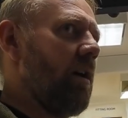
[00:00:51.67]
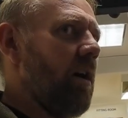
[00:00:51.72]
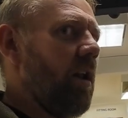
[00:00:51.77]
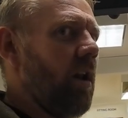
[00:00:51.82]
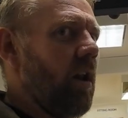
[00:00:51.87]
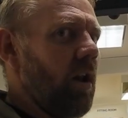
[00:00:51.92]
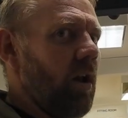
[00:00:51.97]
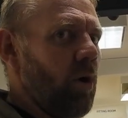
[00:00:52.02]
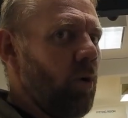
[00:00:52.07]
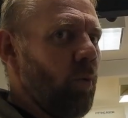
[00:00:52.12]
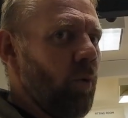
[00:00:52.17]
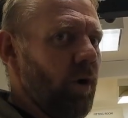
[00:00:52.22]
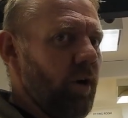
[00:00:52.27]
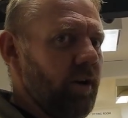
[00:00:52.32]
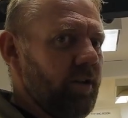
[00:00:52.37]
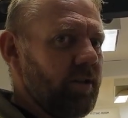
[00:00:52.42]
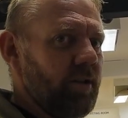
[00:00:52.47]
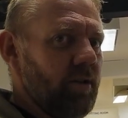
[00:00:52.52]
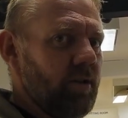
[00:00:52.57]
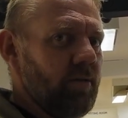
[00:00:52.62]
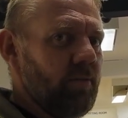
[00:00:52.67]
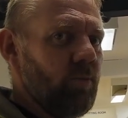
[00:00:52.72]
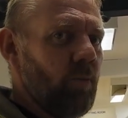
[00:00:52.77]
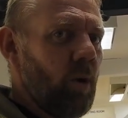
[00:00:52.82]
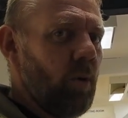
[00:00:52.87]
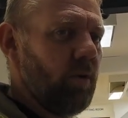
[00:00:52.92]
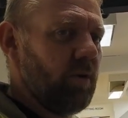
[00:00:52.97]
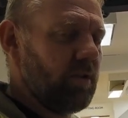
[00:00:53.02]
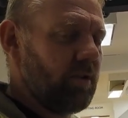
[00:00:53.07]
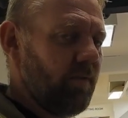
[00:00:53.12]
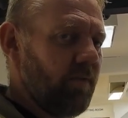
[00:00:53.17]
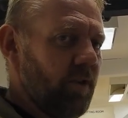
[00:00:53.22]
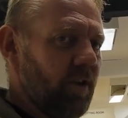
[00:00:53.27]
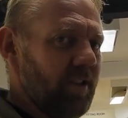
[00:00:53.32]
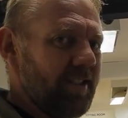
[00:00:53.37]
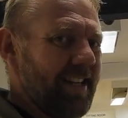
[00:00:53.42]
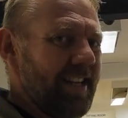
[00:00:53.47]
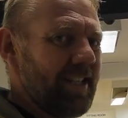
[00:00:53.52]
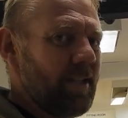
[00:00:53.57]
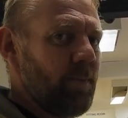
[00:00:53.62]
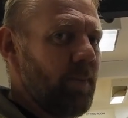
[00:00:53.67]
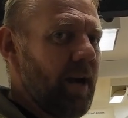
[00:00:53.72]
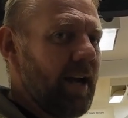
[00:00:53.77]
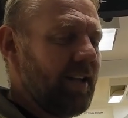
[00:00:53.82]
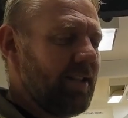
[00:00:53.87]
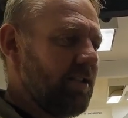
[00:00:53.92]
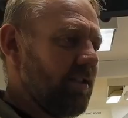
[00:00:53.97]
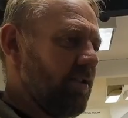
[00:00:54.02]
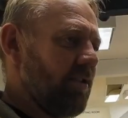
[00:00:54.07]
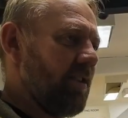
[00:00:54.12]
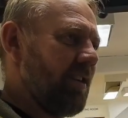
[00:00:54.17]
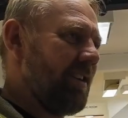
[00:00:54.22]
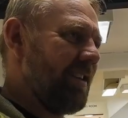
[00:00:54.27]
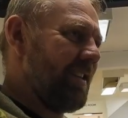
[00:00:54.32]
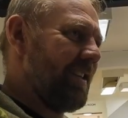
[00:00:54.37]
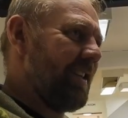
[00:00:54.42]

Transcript: a lot worse than what was first expected.